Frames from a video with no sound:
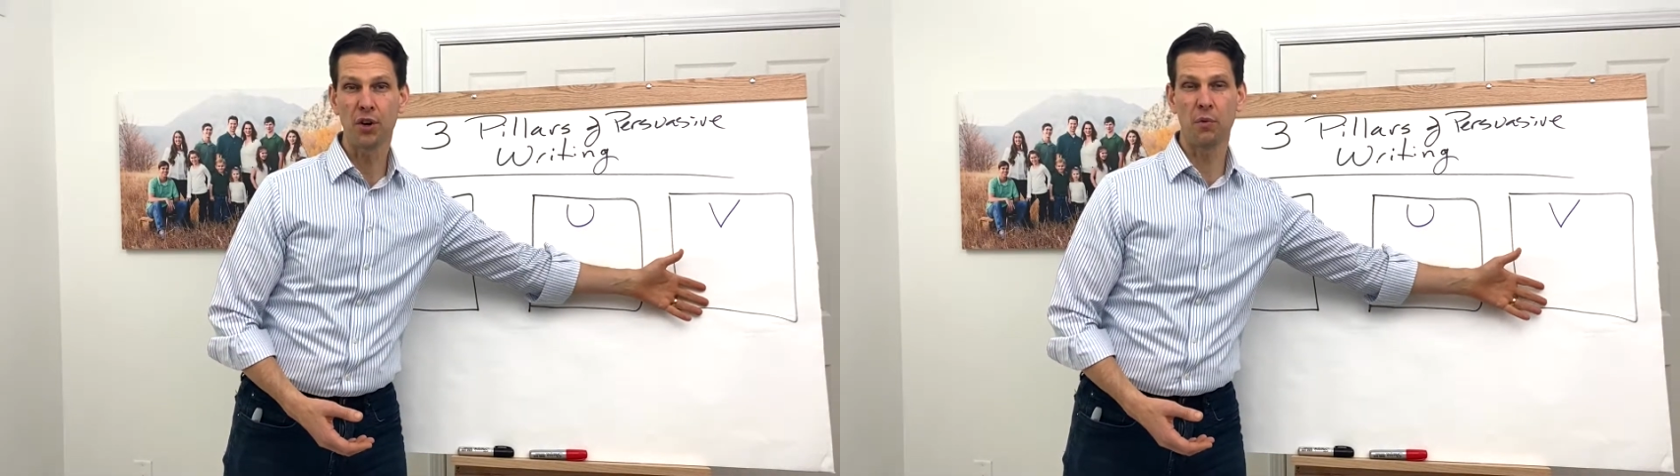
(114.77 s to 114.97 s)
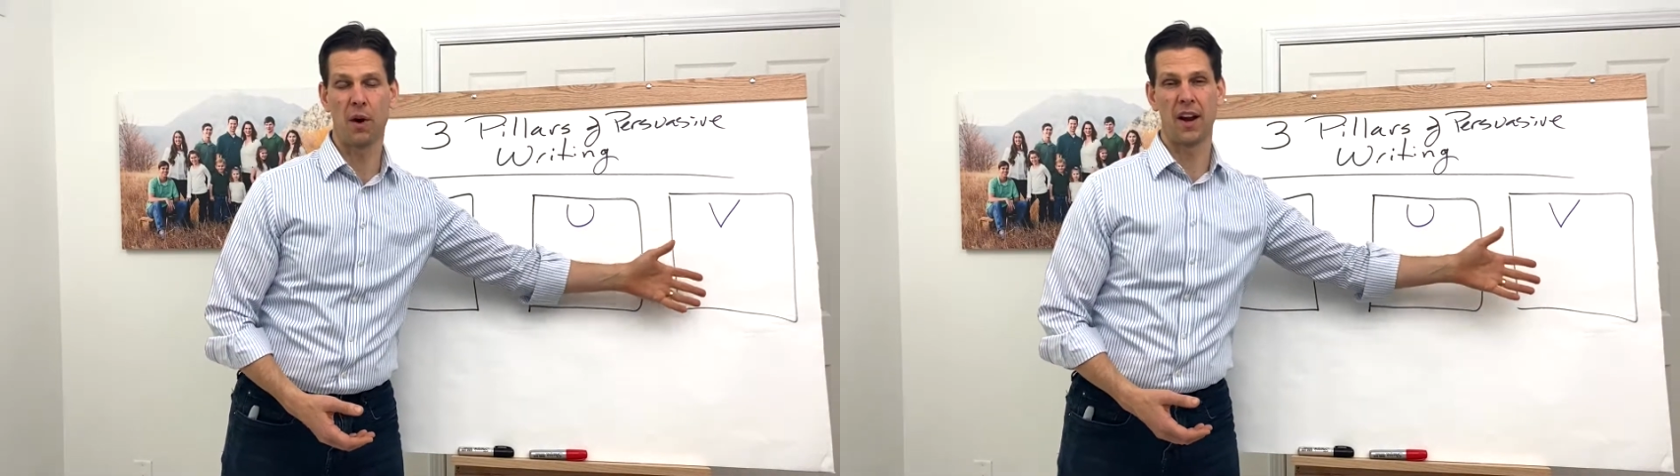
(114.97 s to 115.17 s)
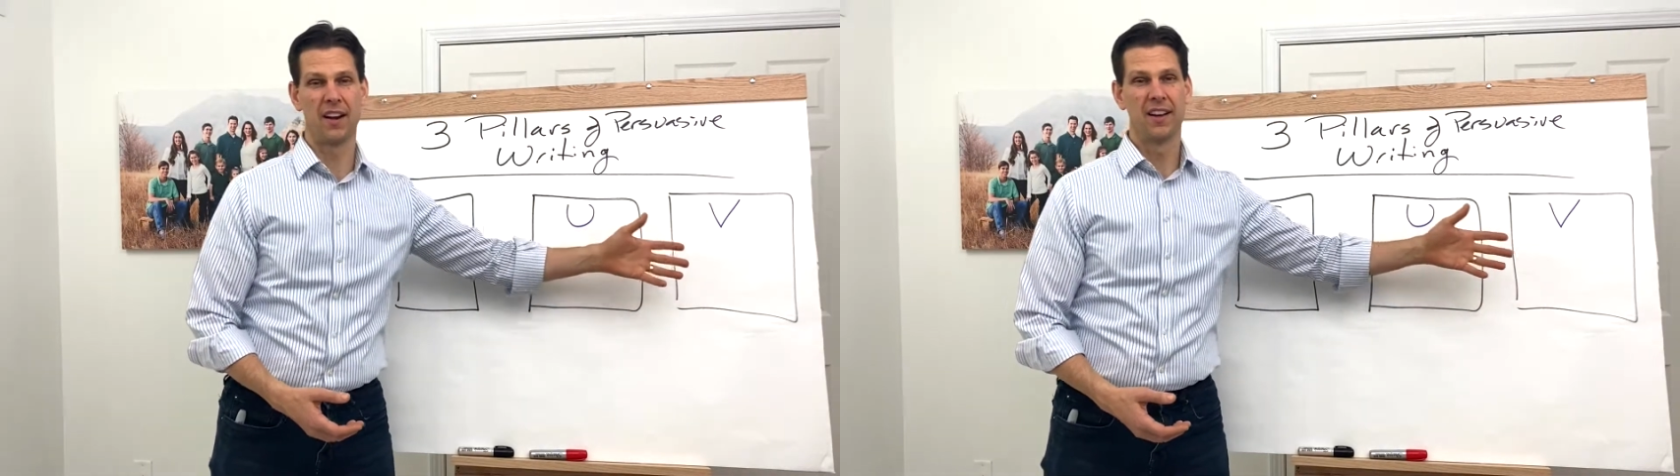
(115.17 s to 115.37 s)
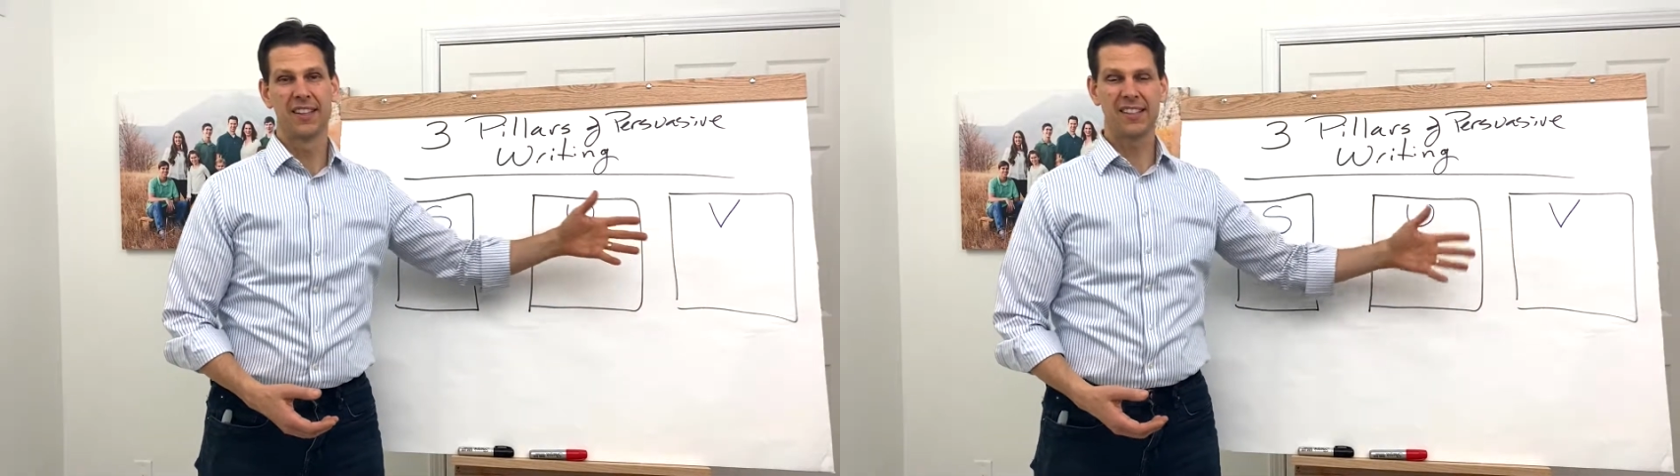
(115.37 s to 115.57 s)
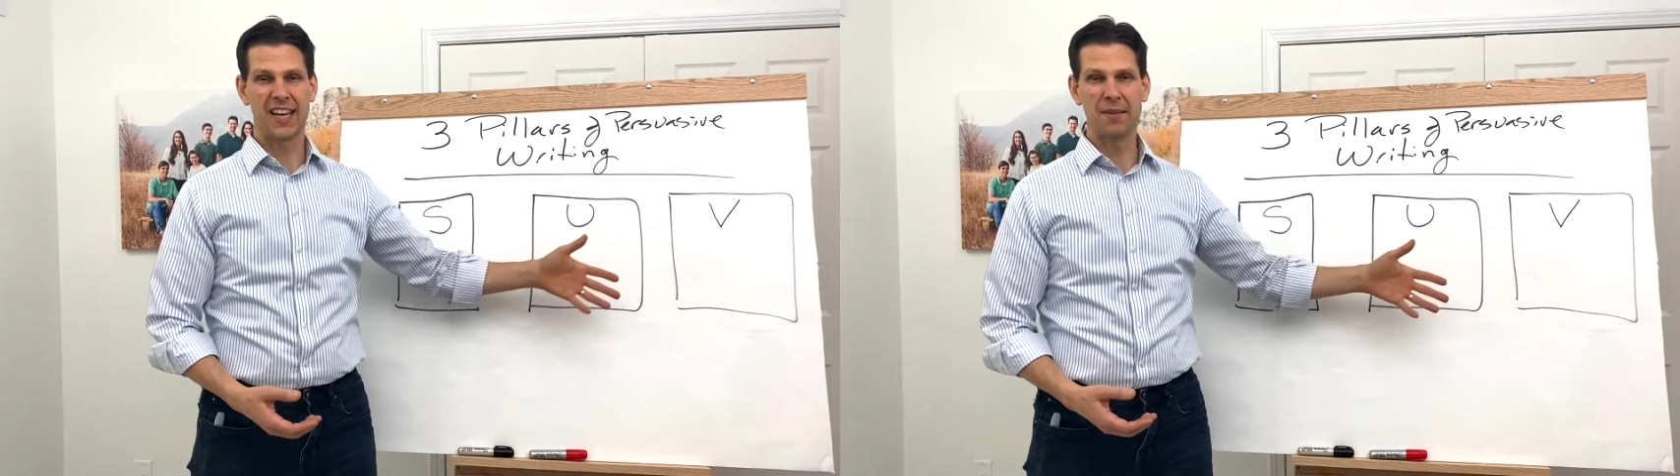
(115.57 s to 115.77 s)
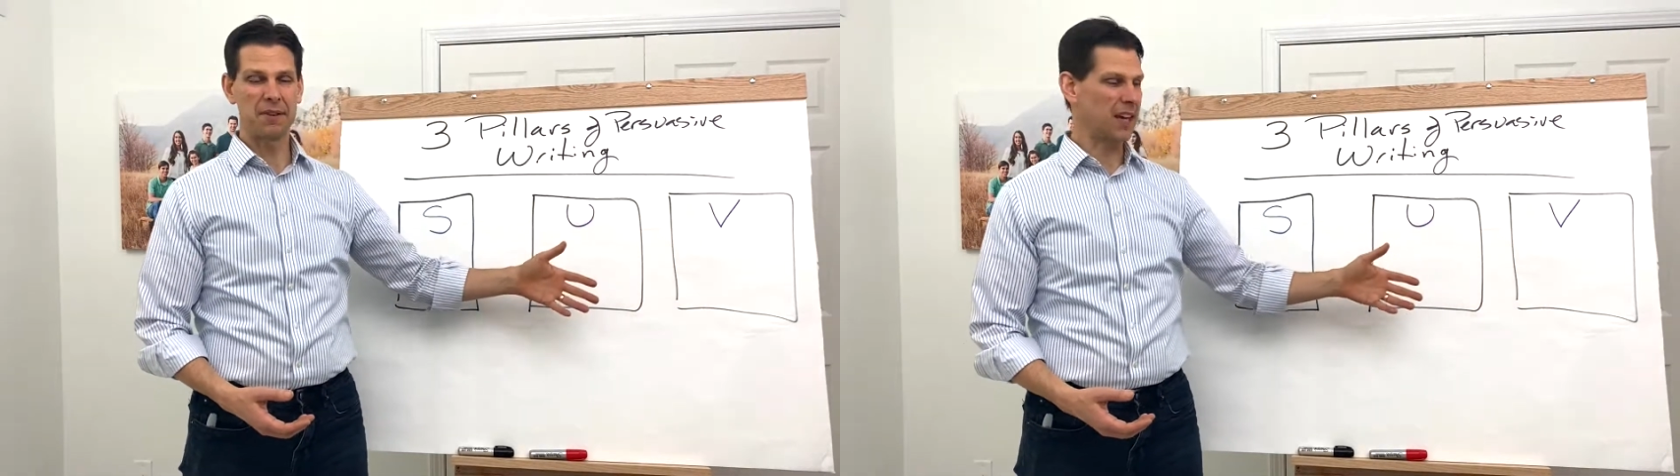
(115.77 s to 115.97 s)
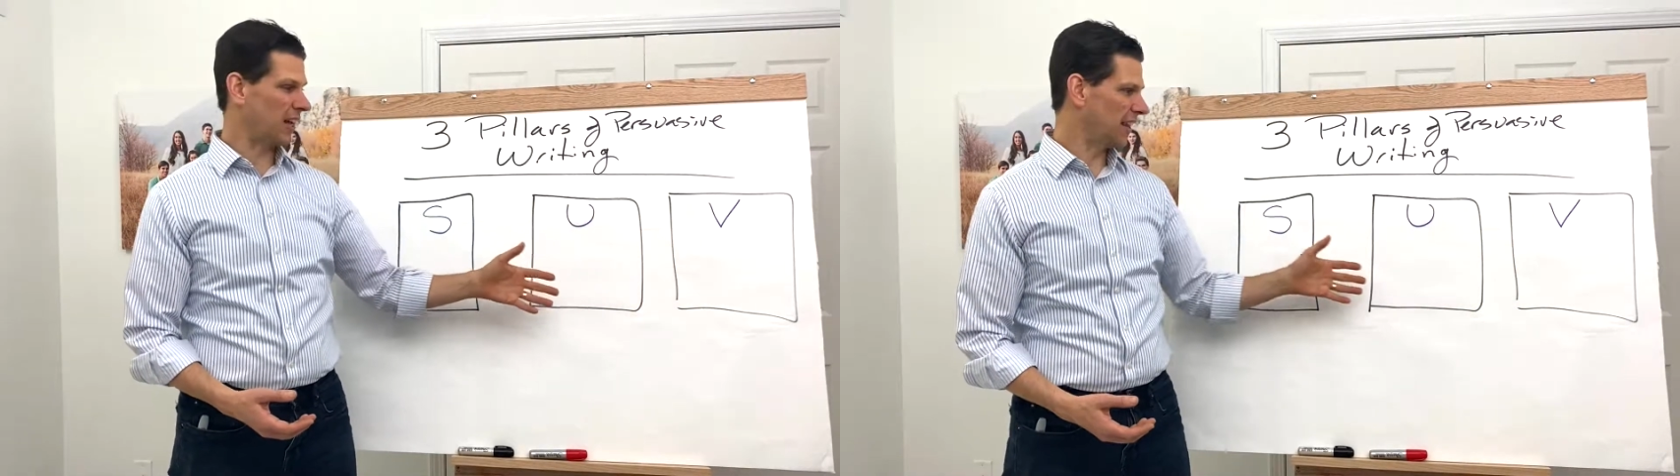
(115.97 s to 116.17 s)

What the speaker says: one, same thing.